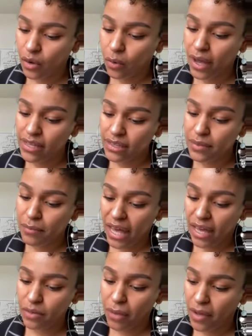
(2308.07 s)
A quietly
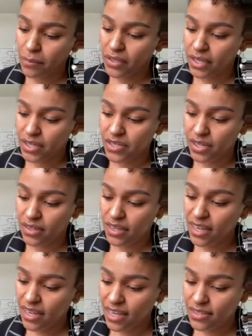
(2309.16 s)
mad
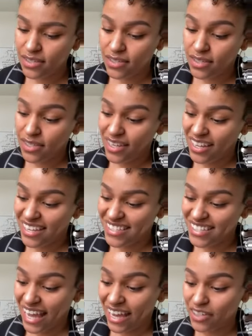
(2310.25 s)
population is a
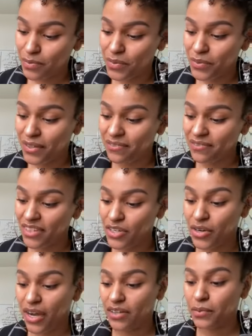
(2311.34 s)
tactable one,
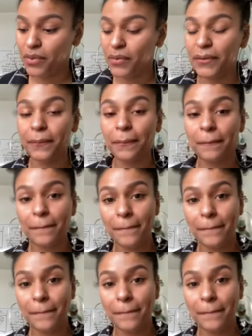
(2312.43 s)
attractable one."